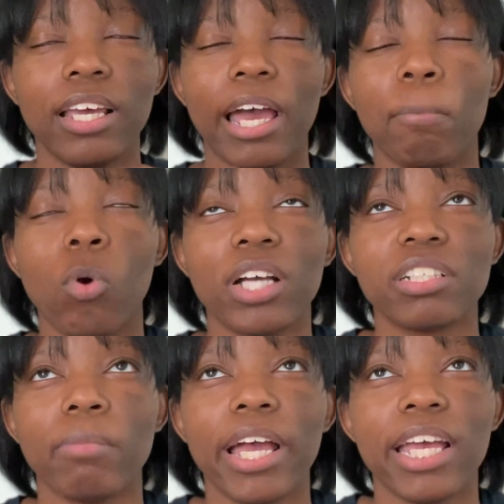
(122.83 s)
am
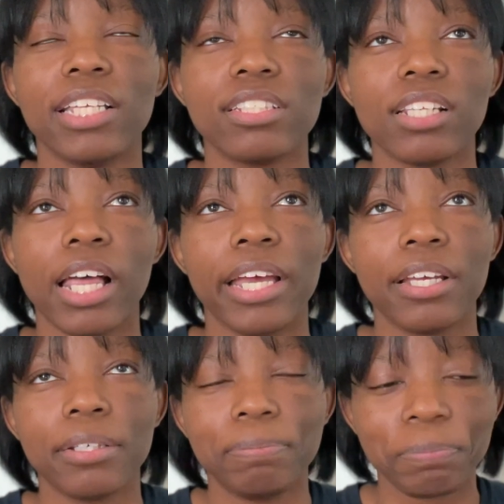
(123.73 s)
washing my hands
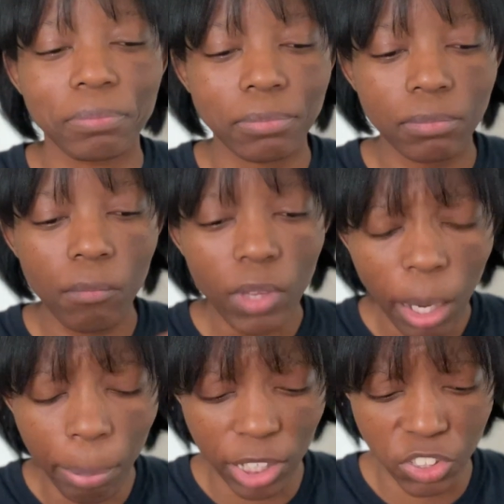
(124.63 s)
like
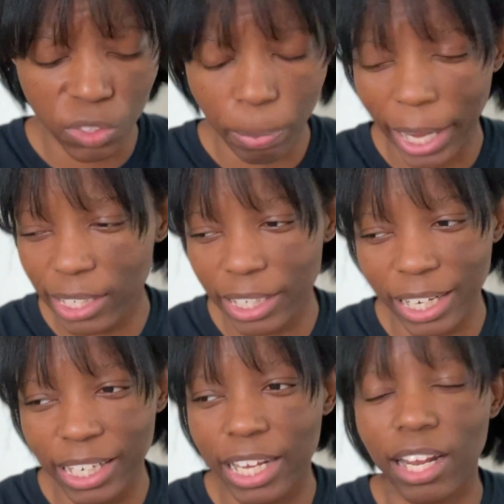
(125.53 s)
Pontius Pilate
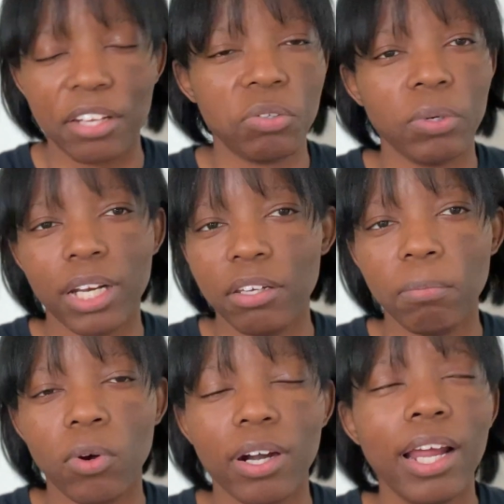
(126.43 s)
and cannot do it
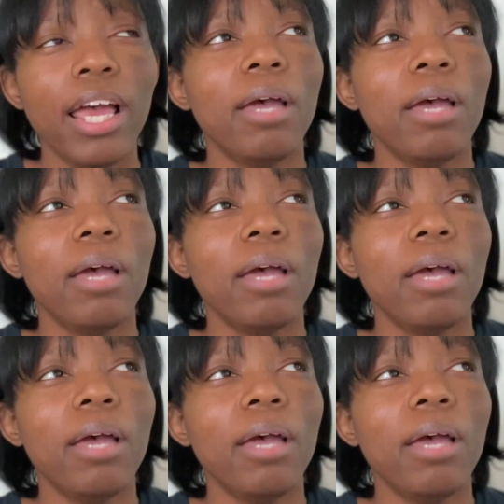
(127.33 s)
anymore,